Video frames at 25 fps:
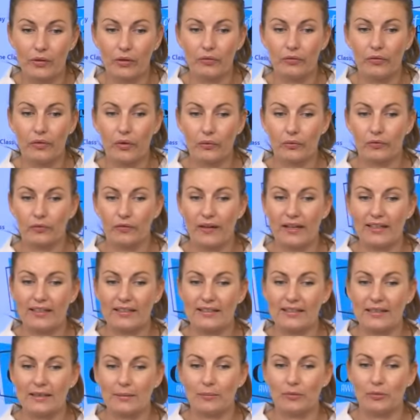Love those
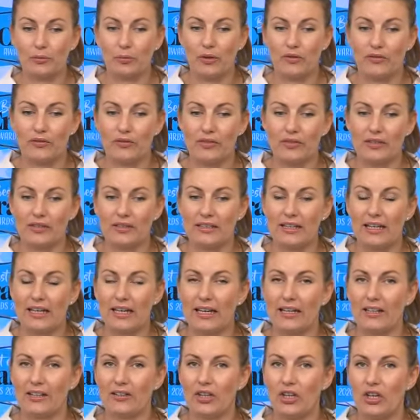fine tipped ones,
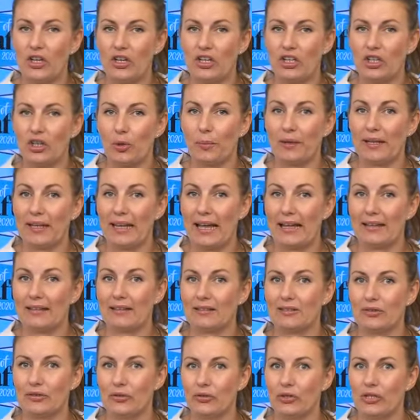yeah. Ergonomic
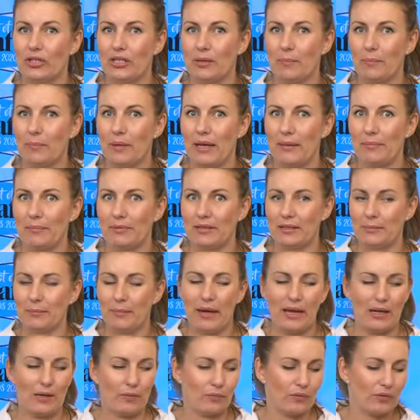handles so you can be able to
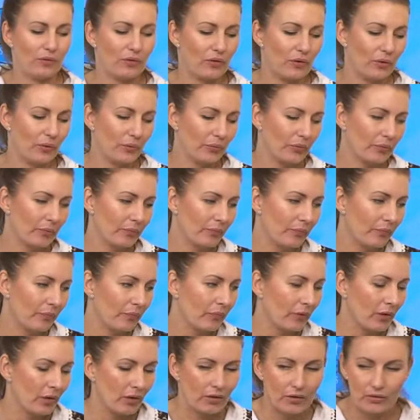paint with those.
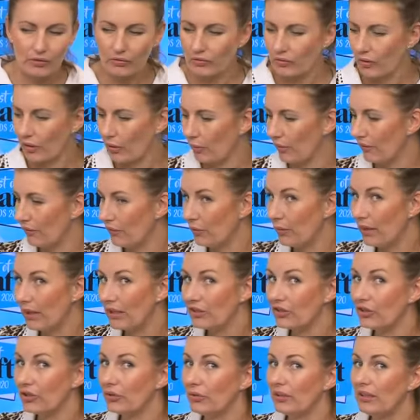So if you
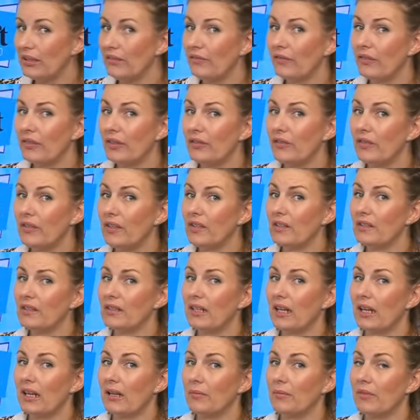are tuning in for the first
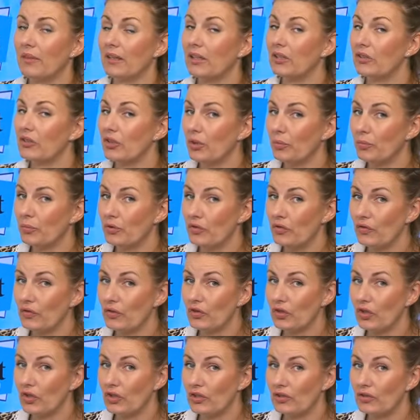time, thank you so much for
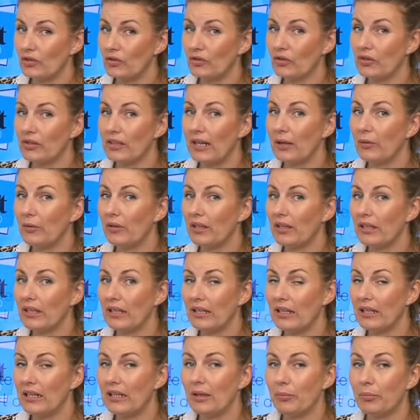joining us. Now that you're
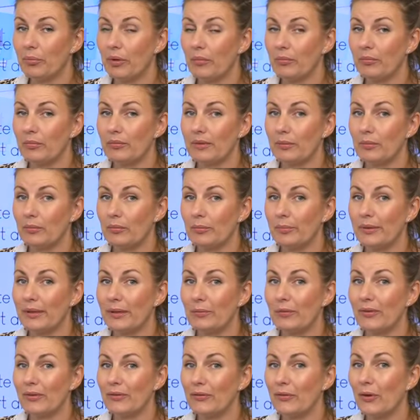here, you probably will
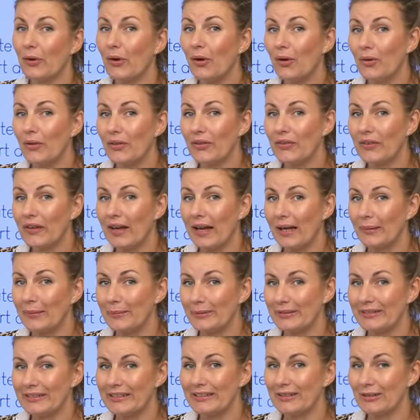be with us all the time
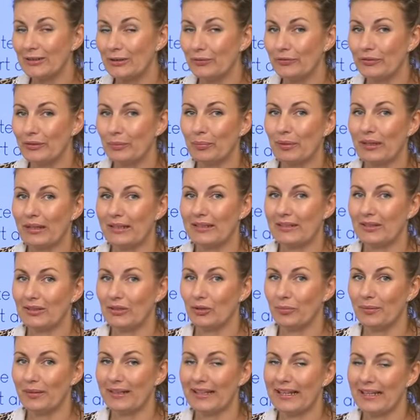because it's a lovely place to
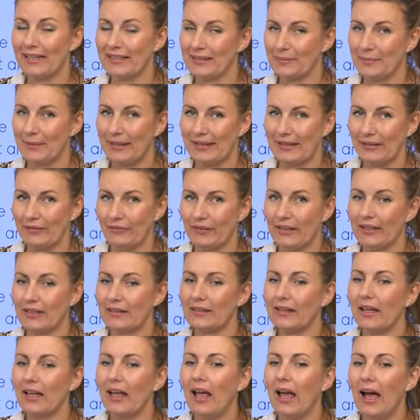come and get a smiley
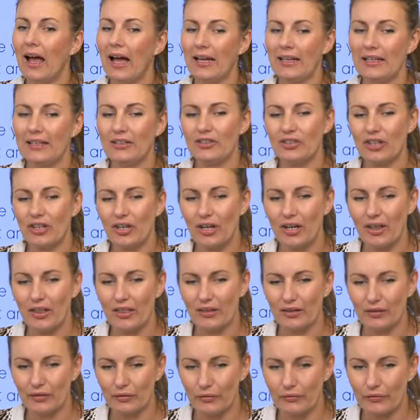face and enjoy
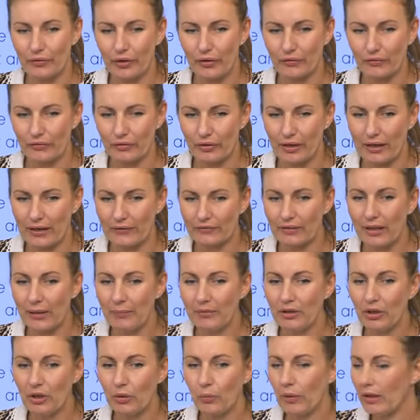the love of craft. Let
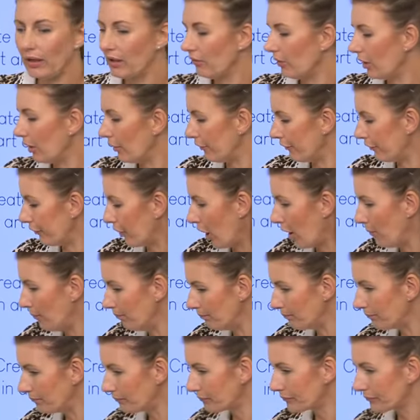me know where you're all
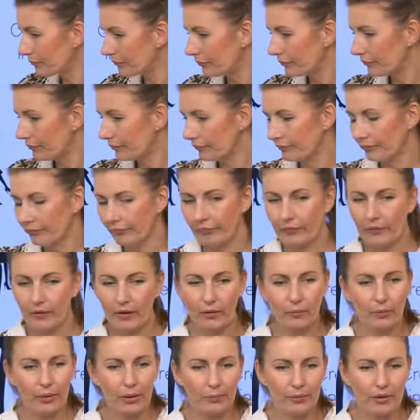from.
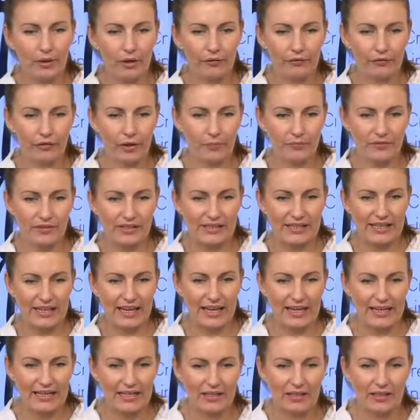Where we all from
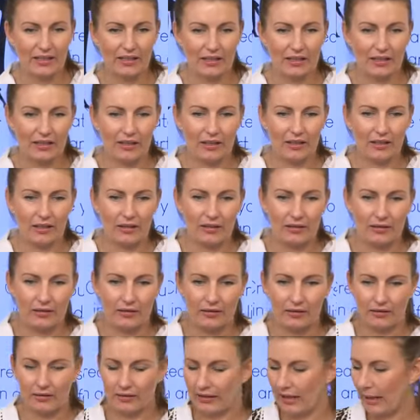today?
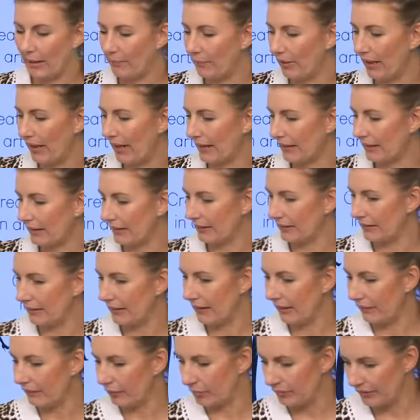I'm back.
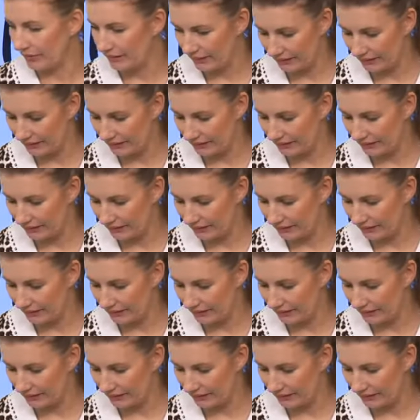Everybody